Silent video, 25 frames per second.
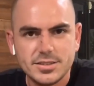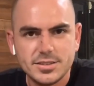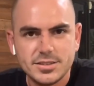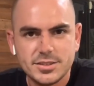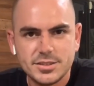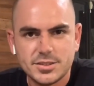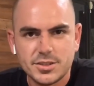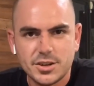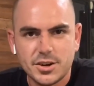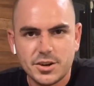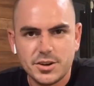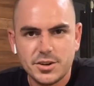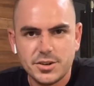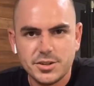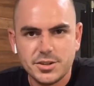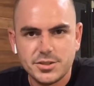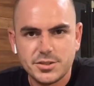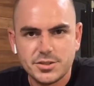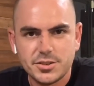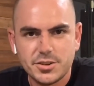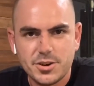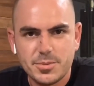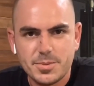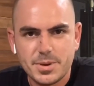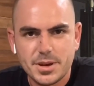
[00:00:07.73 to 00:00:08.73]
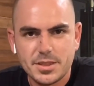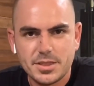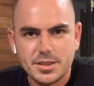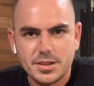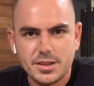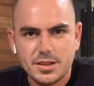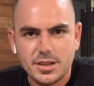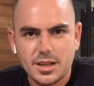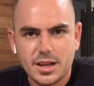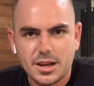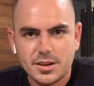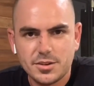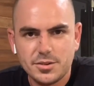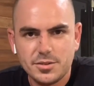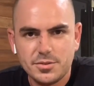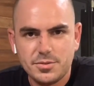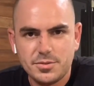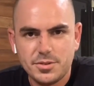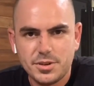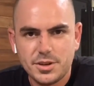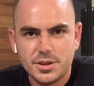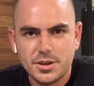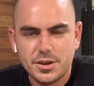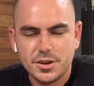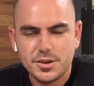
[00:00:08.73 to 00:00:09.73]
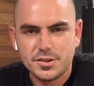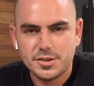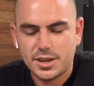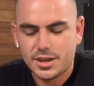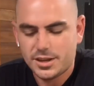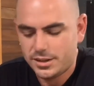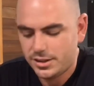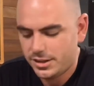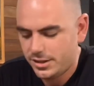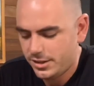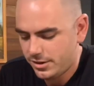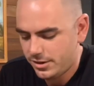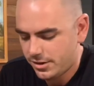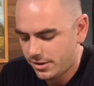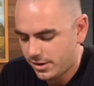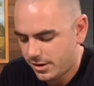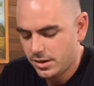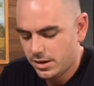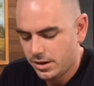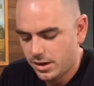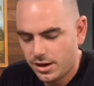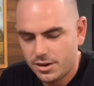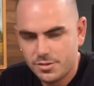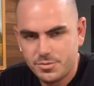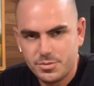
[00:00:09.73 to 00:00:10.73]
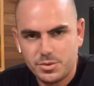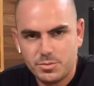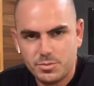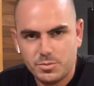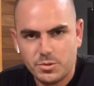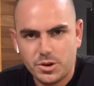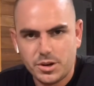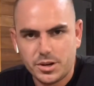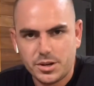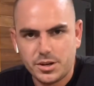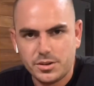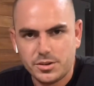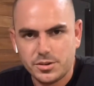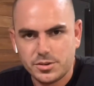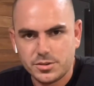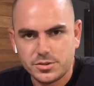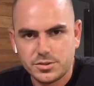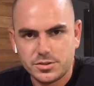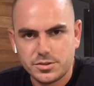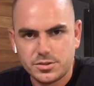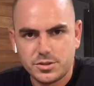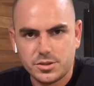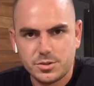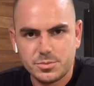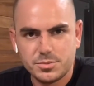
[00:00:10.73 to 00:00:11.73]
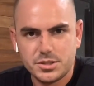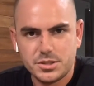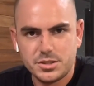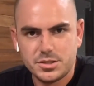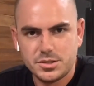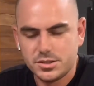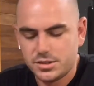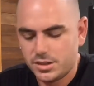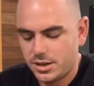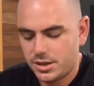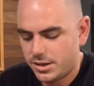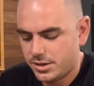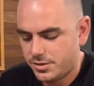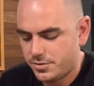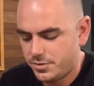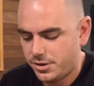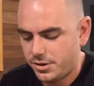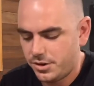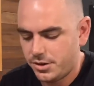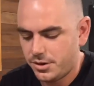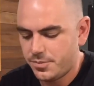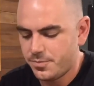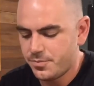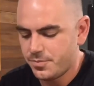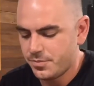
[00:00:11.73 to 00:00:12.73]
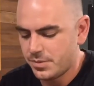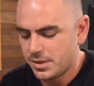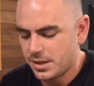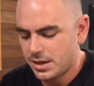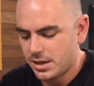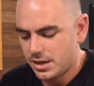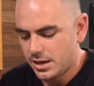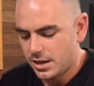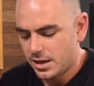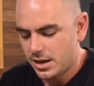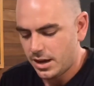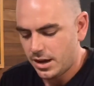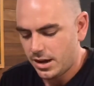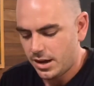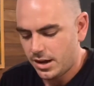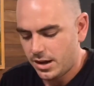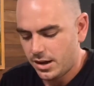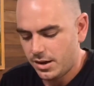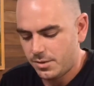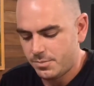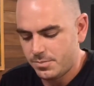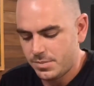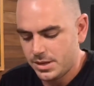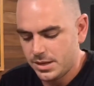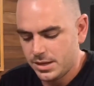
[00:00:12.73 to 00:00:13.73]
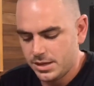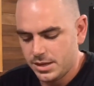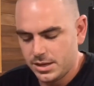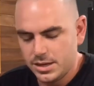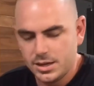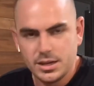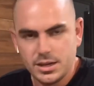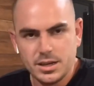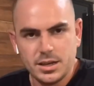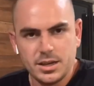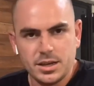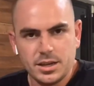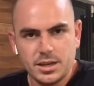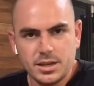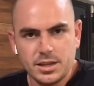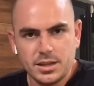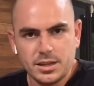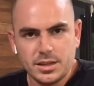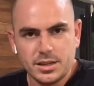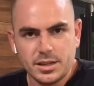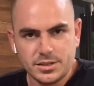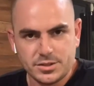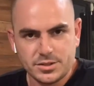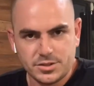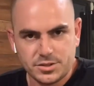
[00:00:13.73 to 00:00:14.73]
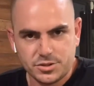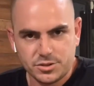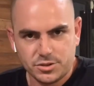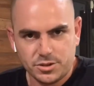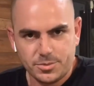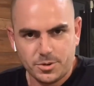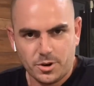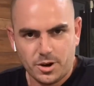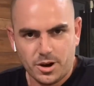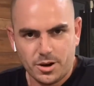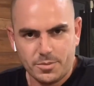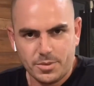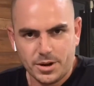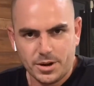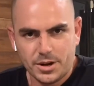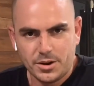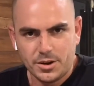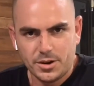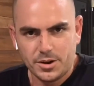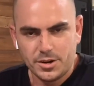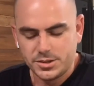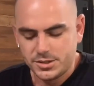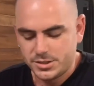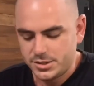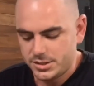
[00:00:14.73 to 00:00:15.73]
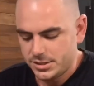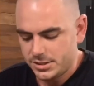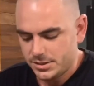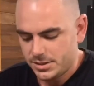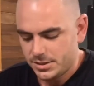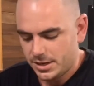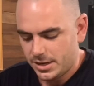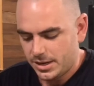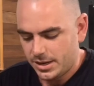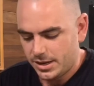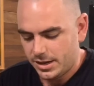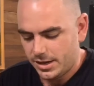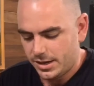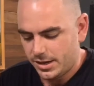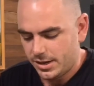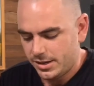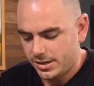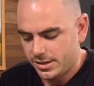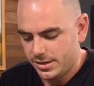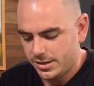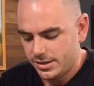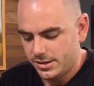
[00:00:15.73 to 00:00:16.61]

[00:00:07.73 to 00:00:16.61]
So sorry about the lack of videos lately. I've been working non-stop since the last video. Um, there's a story behind my nose. I